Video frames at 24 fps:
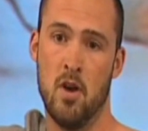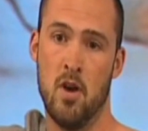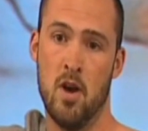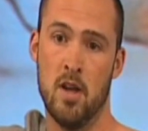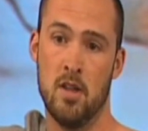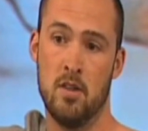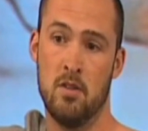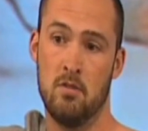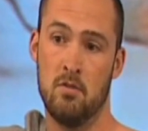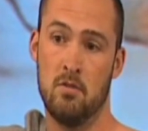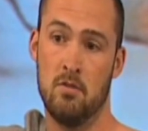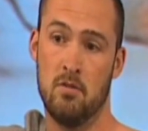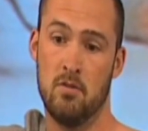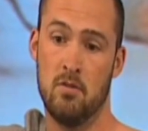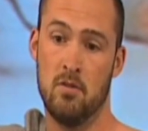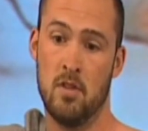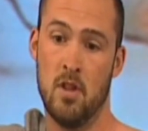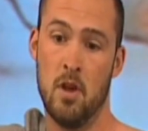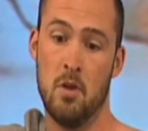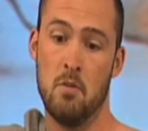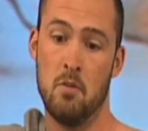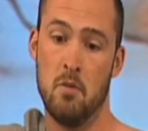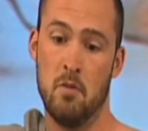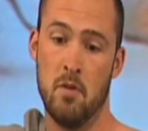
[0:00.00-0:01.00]
I
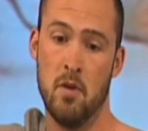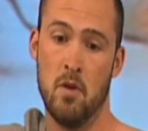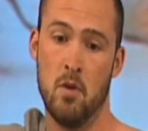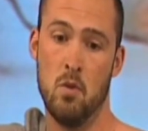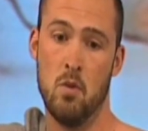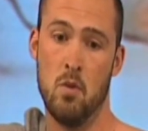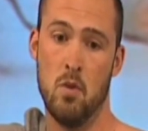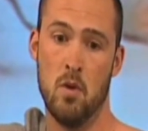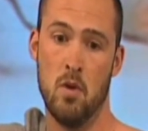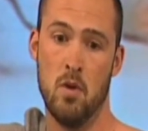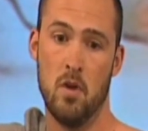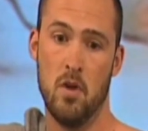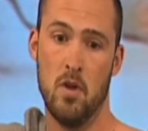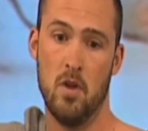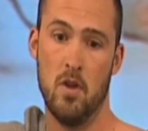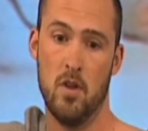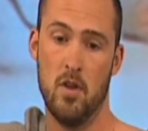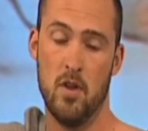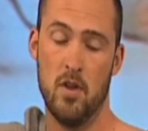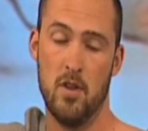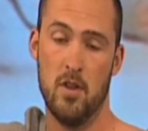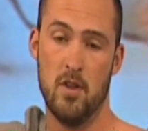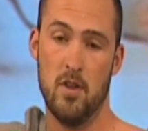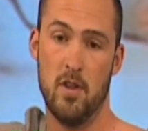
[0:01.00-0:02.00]
don't feel
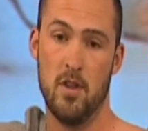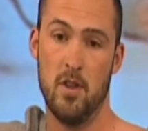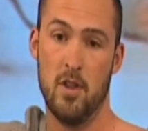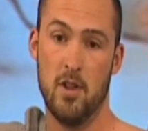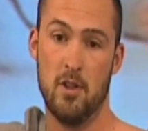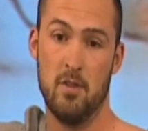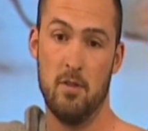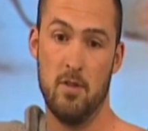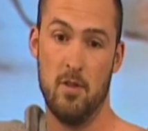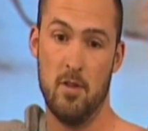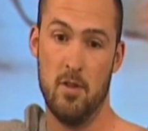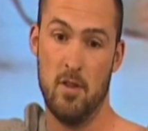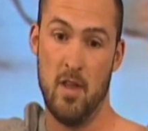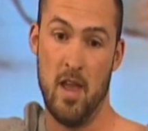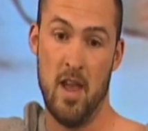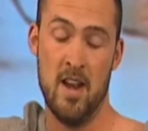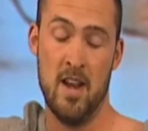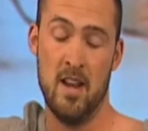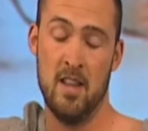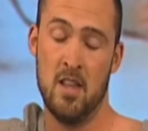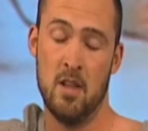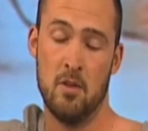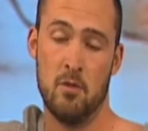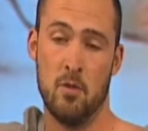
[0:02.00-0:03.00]

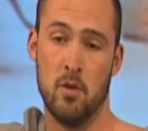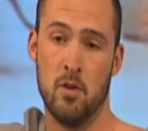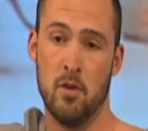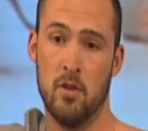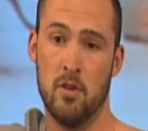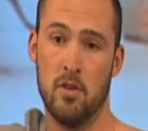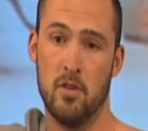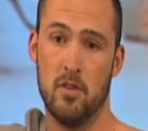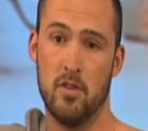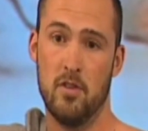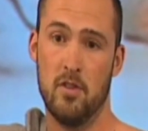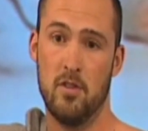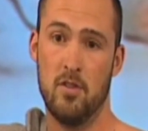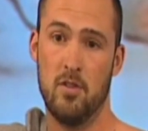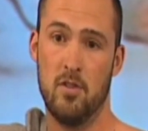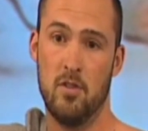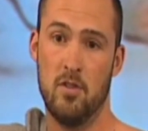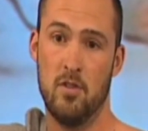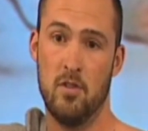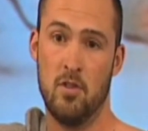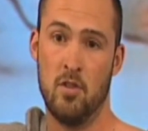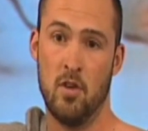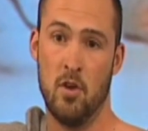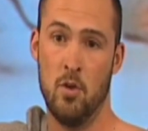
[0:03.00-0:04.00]
any different
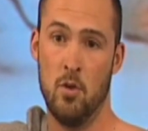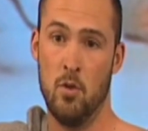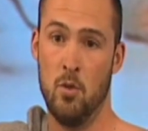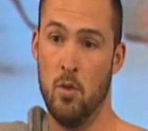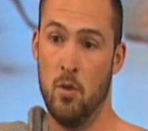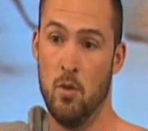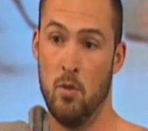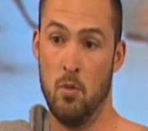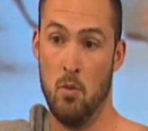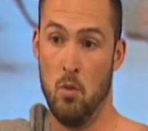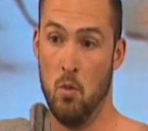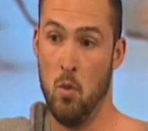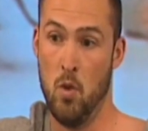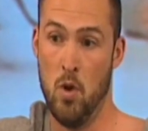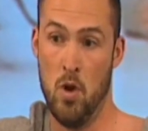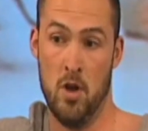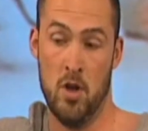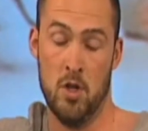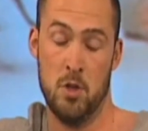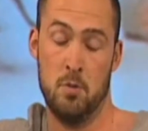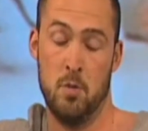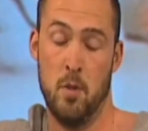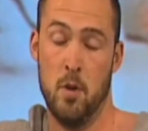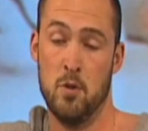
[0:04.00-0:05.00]
to what
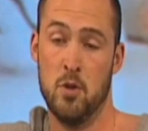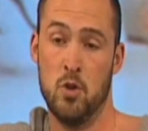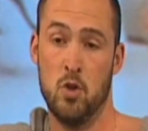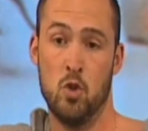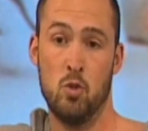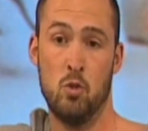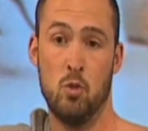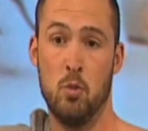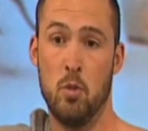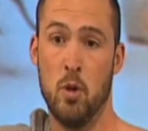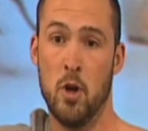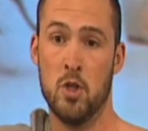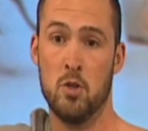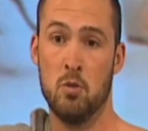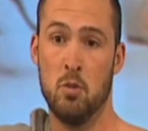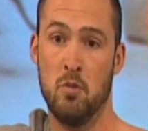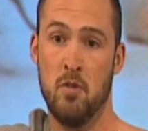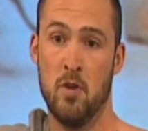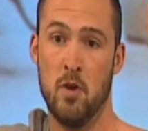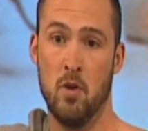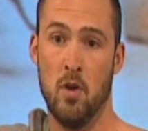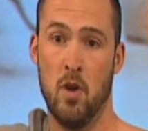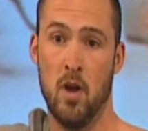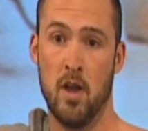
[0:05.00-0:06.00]
I suppose a normal person would
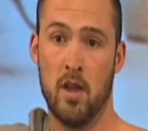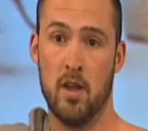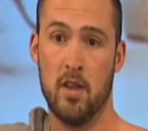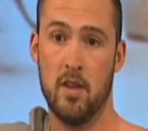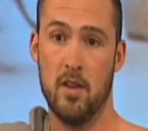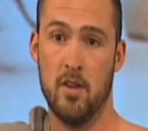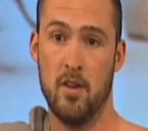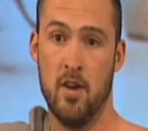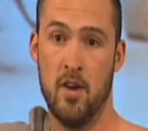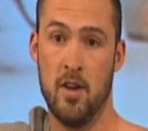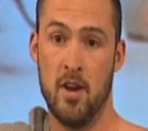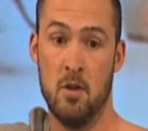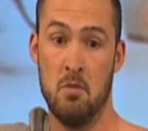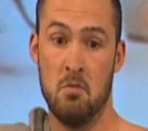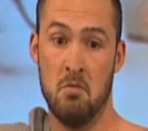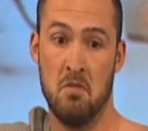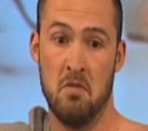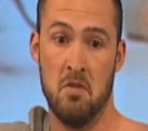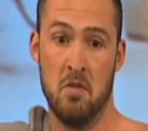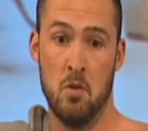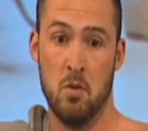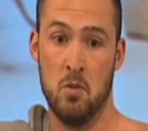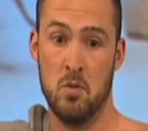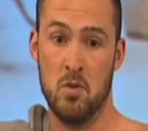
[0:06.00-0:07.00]
feel like. I don't
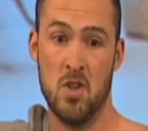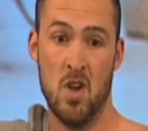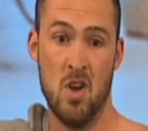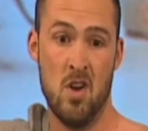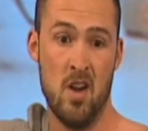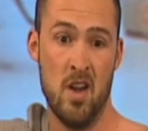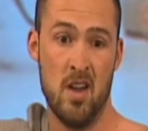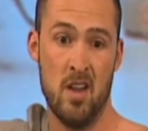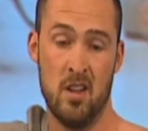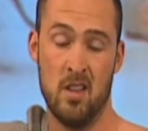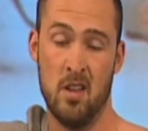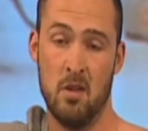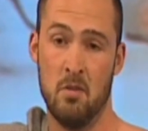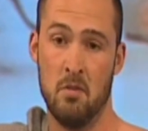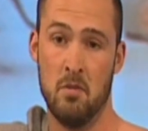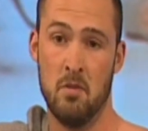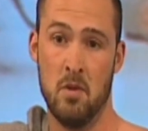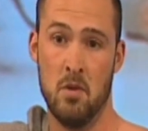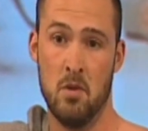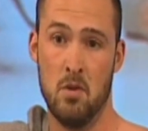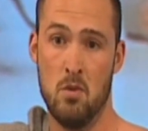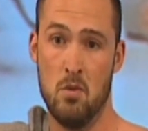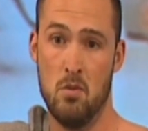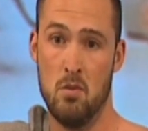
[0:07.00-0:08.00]
feel tired. I don't
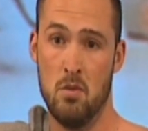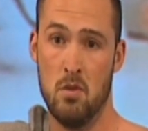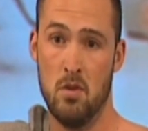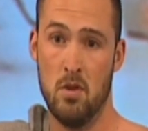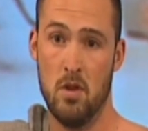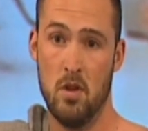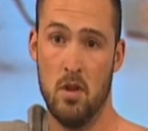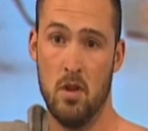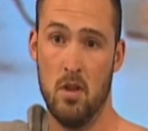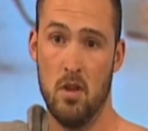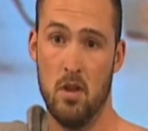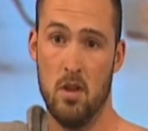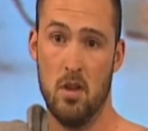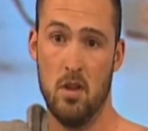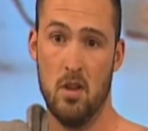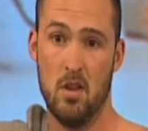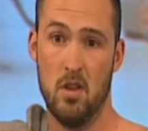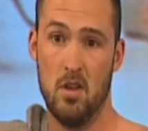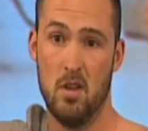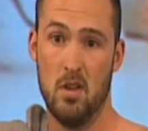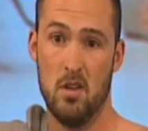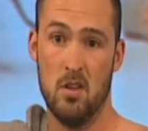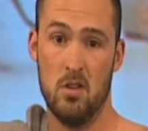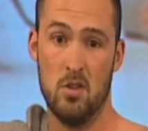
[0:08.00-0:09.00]
feel
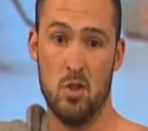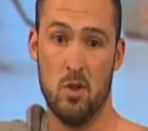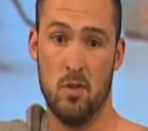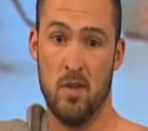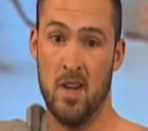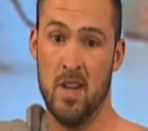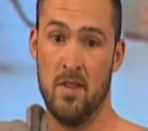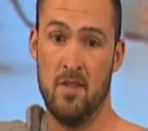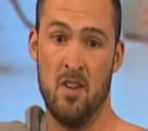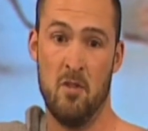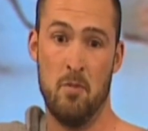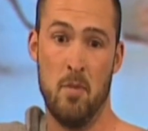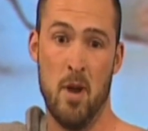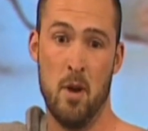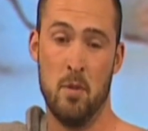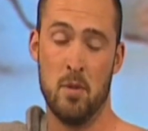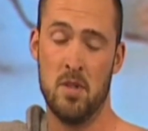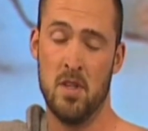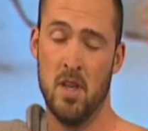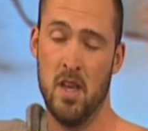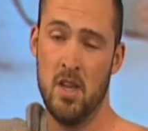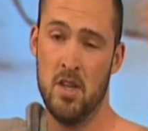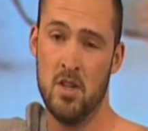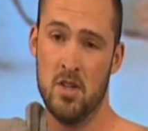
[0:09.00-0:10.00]
I don't have
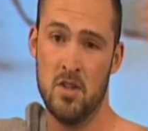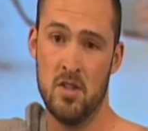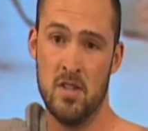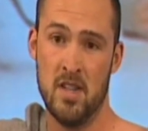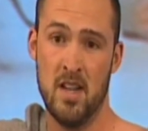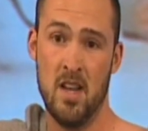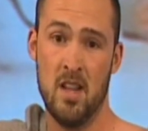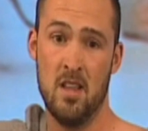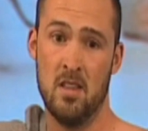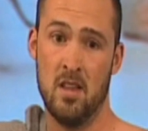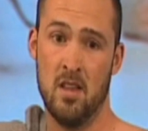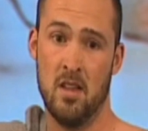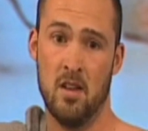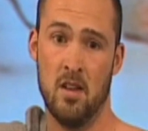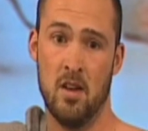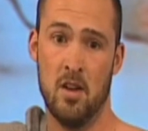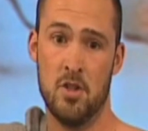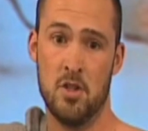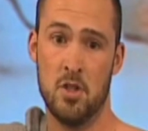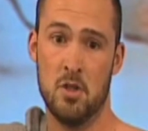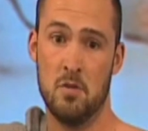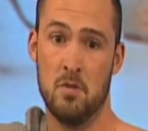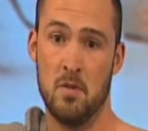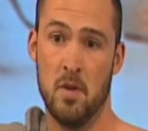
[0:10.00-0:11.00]
palpitations, anything. I
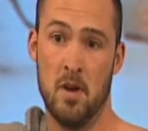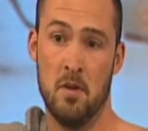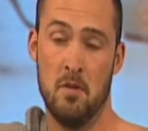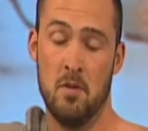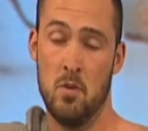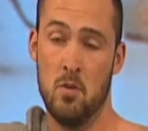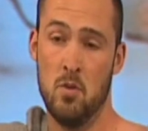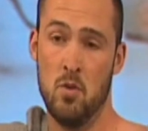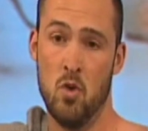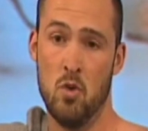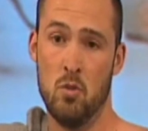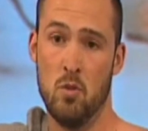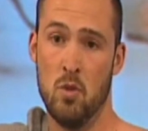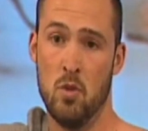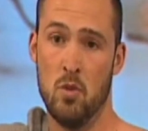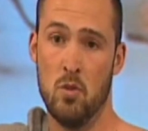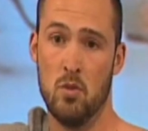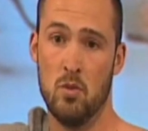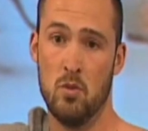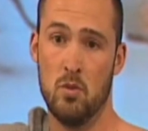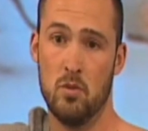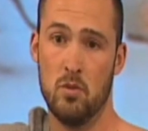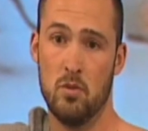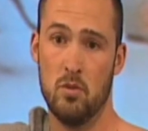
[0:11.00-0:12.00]
feel normal.
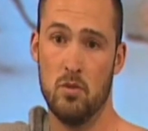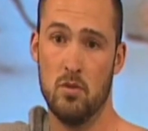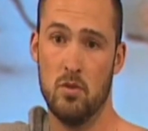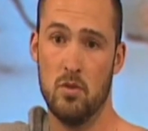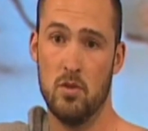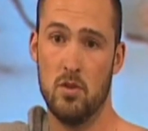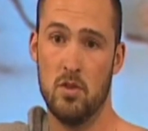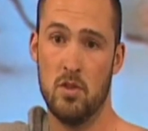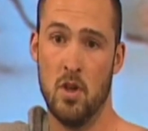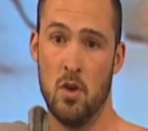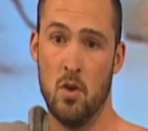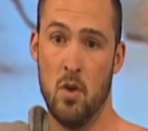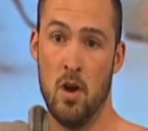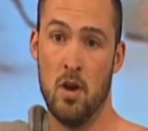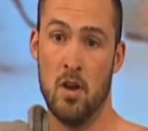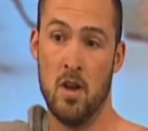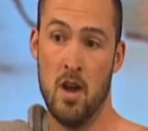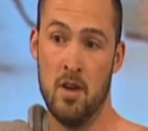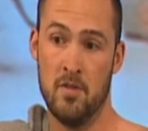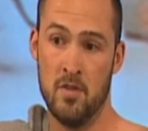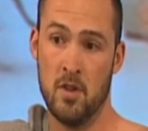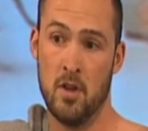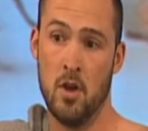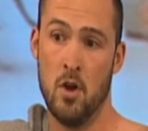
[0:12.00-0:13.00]
So I
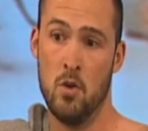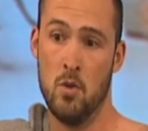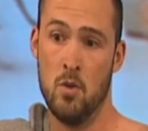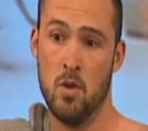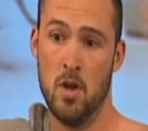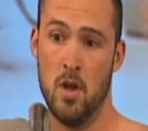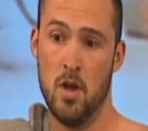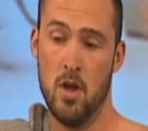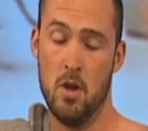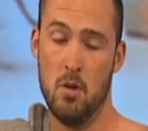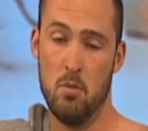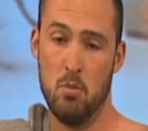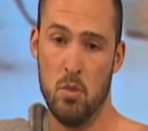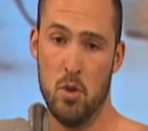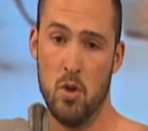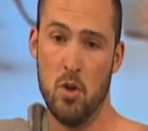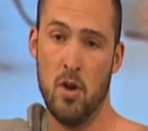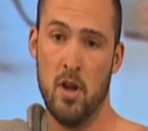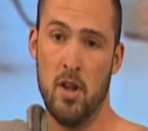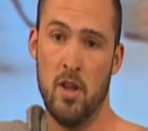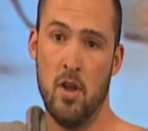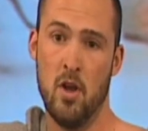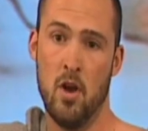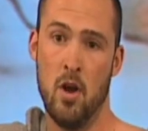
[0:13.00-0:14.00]
have to go
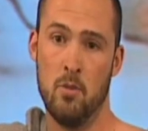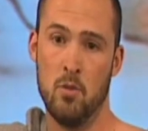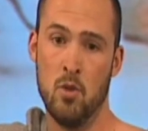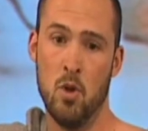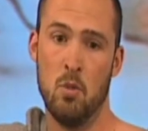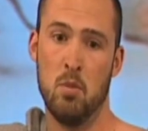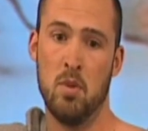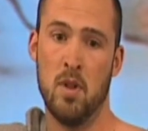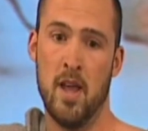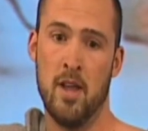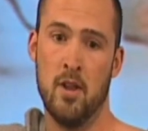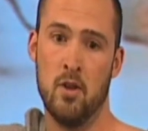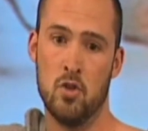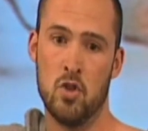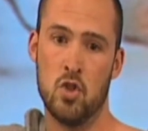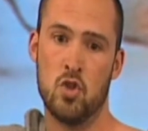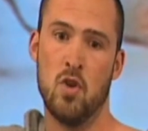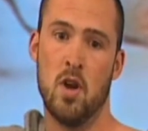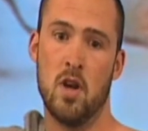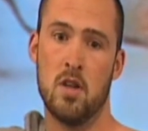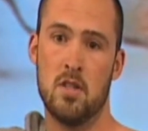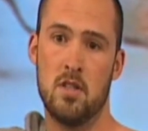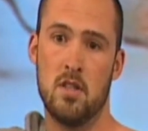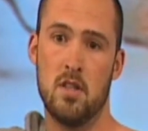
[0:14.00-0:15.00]
purely, I'm not playing on
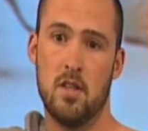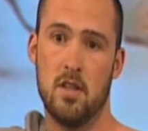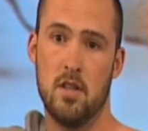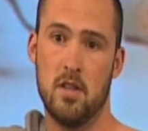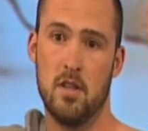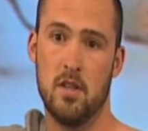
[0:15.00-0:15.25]
trust.